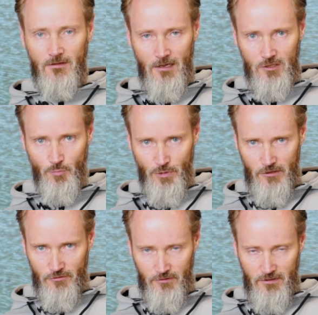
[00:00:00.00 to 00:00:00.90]

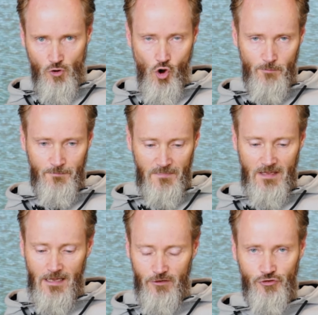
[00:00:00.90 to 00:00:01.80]
axopar.com,
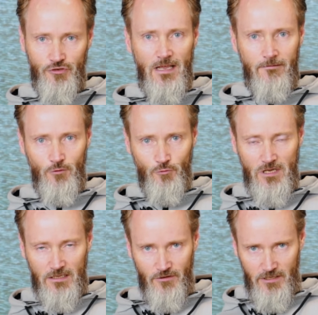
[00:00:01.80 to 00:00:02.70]
and just have a
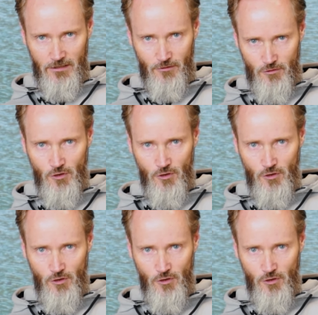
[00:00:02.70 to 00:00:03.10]
look at the dealer